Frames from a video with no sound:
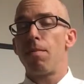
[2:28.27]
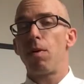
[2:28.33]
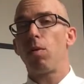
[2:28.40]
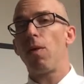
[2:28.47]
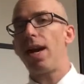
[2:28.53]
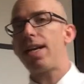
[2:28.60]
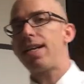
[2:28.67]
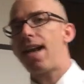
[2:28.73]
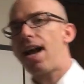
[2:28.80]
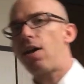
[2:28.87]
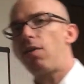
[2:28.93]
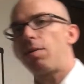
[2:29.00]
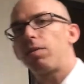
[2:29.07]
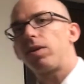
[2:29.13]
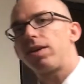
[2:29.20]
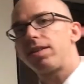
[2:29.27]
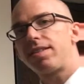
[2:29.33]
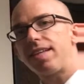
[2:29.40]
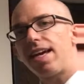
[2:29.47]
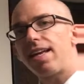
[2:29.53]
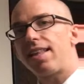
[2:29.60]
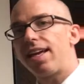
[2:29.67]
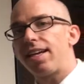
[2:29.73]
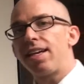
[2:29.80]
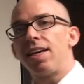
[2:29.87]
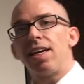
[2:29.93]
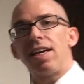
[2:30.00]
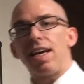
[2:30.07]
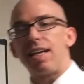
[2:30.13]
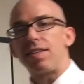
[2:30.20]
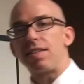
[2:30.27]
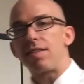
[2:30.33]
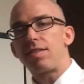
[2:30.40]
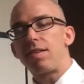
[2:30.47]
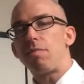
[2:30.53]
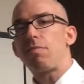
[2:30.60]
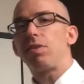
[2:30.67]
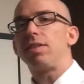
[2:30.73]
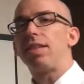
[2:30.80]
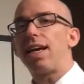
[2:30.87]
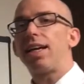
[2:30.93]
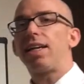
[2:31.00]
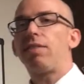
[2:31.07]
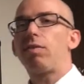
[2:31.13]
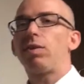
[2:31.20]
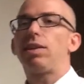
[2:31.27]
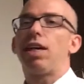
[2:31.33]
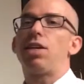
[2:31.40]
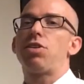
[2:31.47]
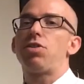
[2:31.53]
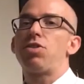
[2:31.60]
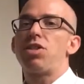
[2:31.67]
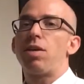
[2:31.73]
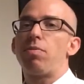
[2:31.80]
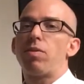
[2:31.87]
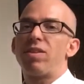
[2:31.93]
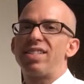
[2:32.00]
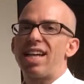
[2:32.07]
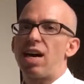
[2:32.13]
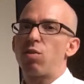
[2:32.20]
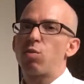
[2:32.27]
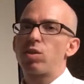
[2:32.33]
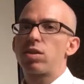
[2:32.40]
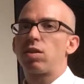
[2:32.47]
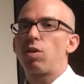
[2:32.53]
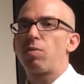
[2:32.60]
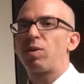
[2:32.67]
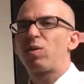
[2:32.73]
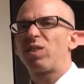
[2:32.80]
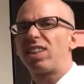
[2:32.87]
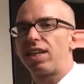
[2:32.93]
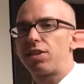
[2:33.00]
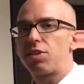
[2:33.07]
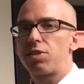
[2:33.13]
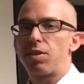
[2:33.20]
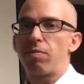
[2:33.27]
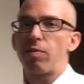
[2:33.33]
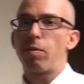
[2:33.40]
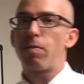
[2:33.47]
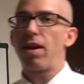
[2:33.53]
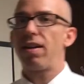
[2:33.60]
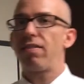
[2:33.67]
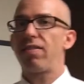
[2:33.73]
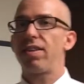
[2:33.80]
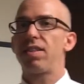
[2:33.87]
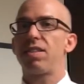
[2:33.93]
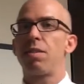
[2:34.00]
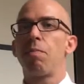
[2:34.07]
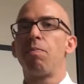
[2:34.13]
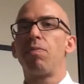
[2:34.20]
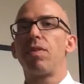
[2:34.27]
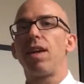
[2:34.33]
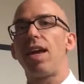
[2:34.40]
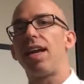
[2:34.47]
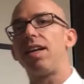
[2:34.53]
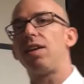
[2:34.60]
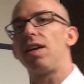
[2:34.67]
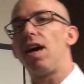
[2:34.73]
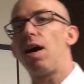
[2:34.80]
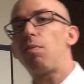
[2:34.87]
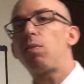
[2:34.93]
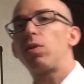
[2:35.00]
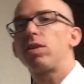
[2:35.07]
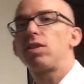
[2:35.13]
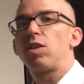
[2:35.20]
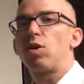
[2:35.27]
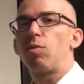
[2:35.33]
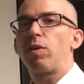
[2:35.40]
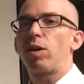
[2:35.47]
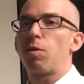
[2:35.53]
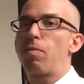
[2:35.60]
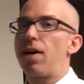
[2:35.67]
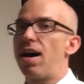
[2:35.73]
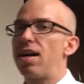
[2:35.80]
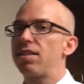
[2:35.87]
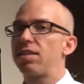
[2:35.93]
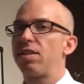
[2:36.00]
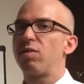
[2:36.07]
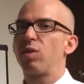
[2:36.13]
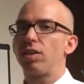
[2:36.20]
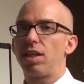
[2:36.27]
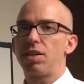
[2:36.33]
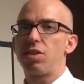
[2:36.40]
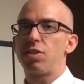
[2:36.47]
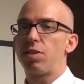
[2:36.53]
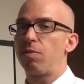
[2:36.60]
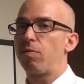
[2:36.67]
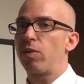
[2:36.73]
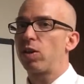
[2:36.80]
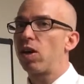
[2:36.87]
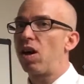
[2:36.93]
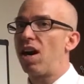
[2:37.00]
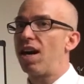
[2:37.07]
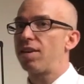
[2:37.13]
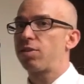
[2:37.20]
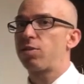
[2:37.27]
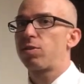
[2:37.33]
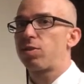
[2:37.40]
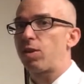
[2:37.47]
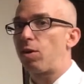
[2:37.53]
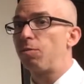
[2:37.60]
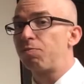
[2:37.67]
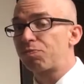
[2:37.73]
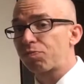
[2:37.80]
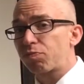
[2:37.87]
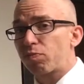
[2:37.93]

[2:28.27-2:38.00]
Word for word: But right now, I'm going to say that it's a simple negative relationship or downward sloping relationship for benefits and an upward sloping or positive relationship for costs. So